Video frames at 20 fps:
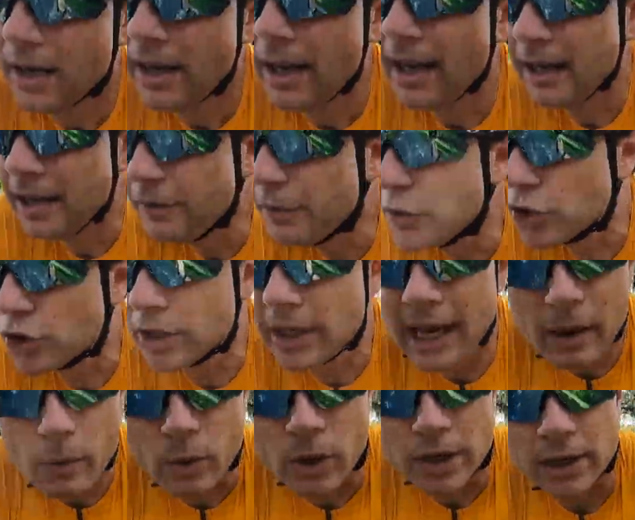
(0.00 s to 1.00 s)
And if you should
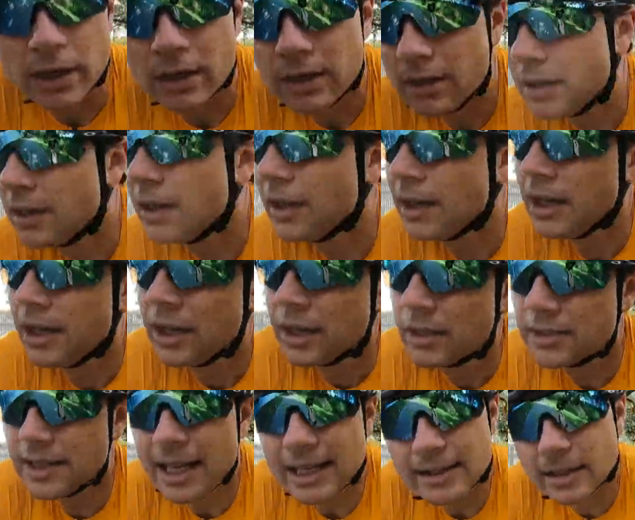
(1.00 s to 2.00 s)
get one?
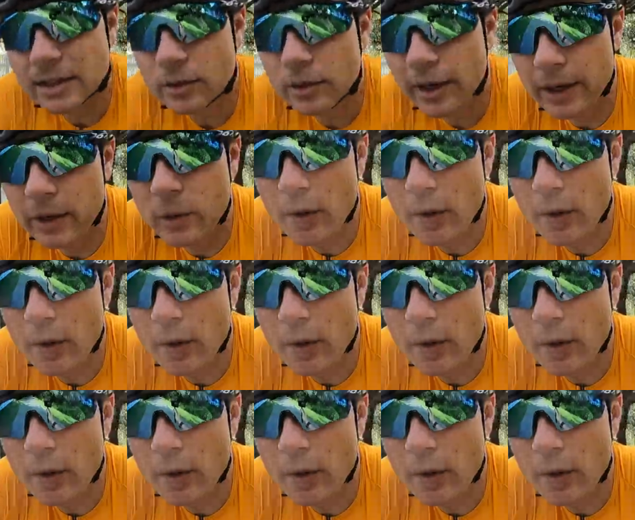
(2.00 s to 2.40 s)
Because that's a great